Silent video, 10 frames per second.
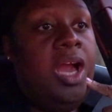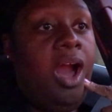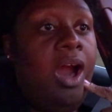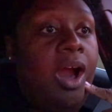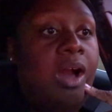
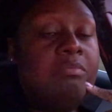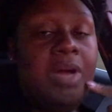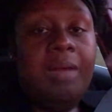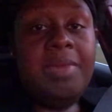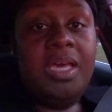
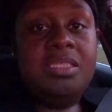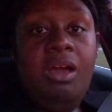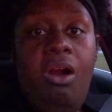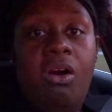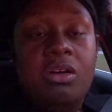I'm heading to
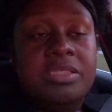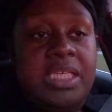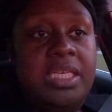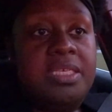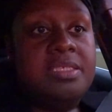
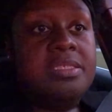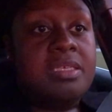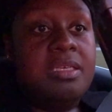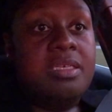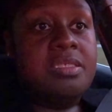Aldi's
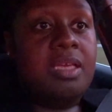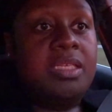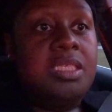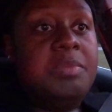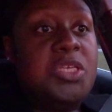because I
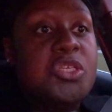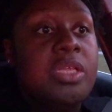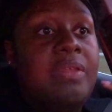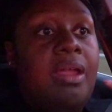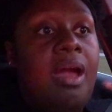did
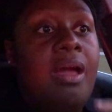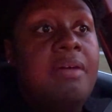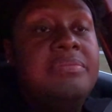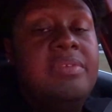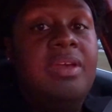mention that I
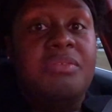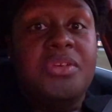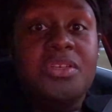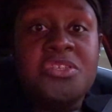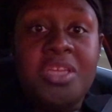have
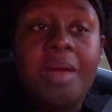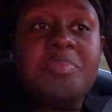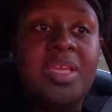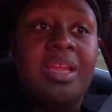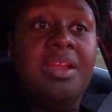never
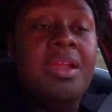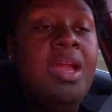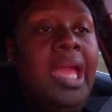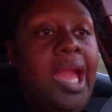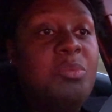shopped there.
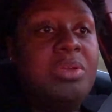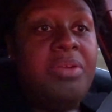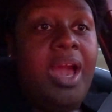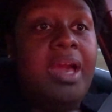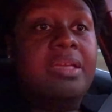And we've
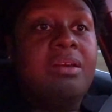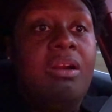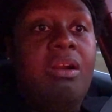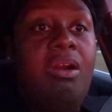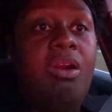had
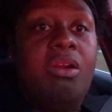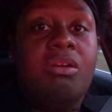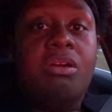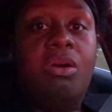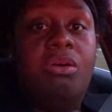
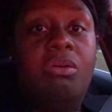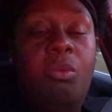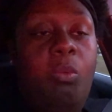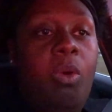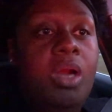our
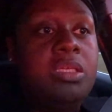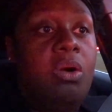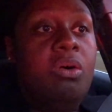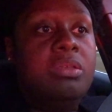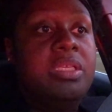one
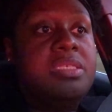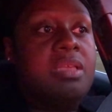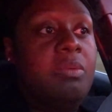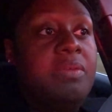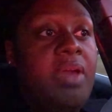Aldi's
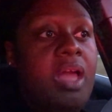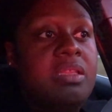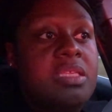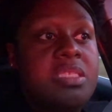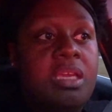that we've had
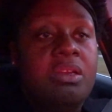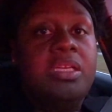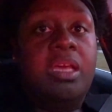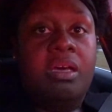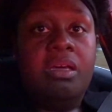in this
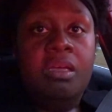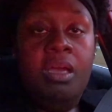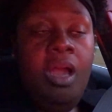area.